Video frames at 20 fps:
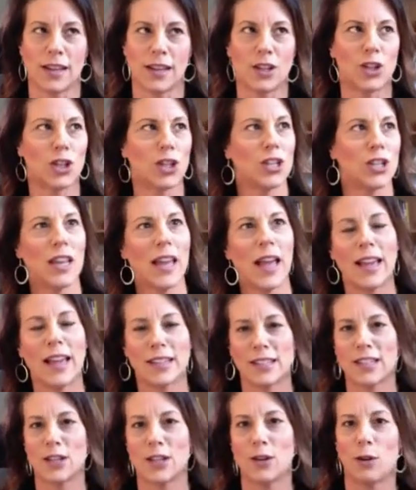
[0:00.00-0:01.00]
And she
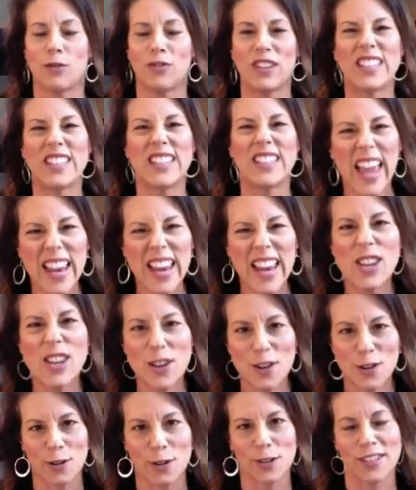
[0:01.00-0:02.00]
asked, if in 10
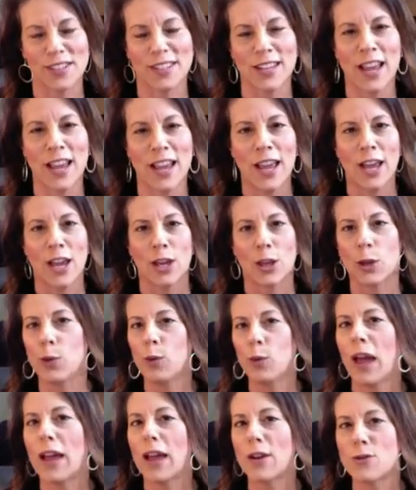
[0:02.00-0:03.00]
years
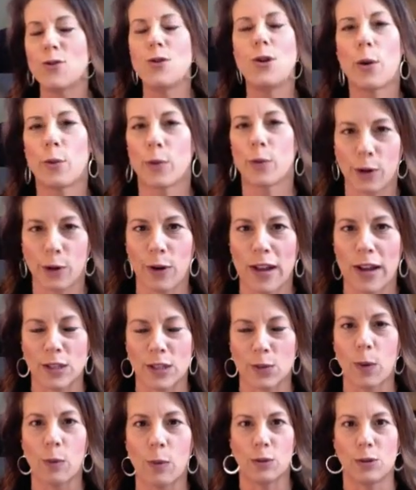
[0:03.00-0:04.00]
you had no
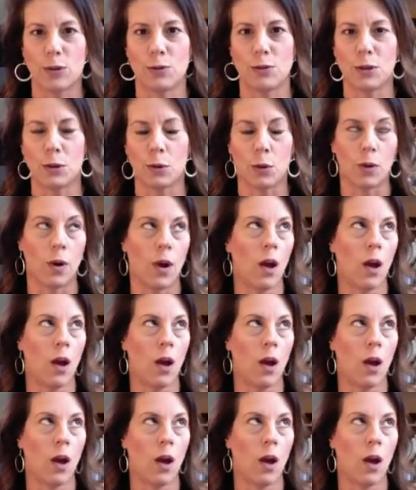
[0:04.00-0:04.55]
regrets, what would you do?